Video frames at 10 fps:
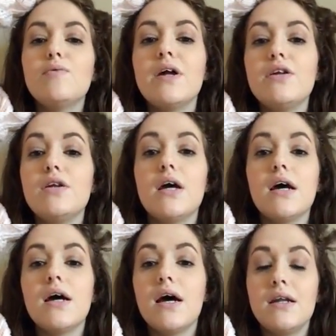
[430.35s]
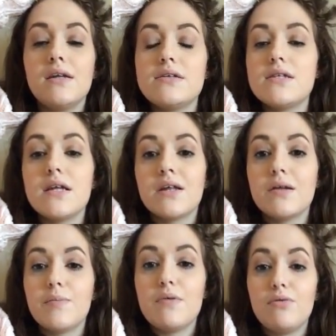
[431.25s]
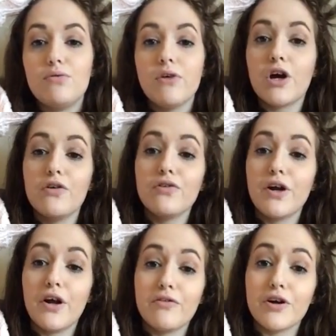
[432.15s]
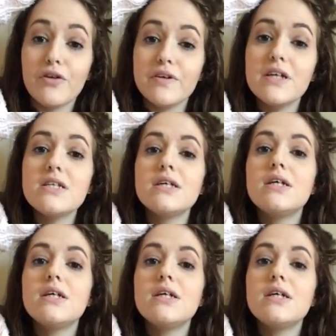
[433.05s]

and think that people recover and are recovered,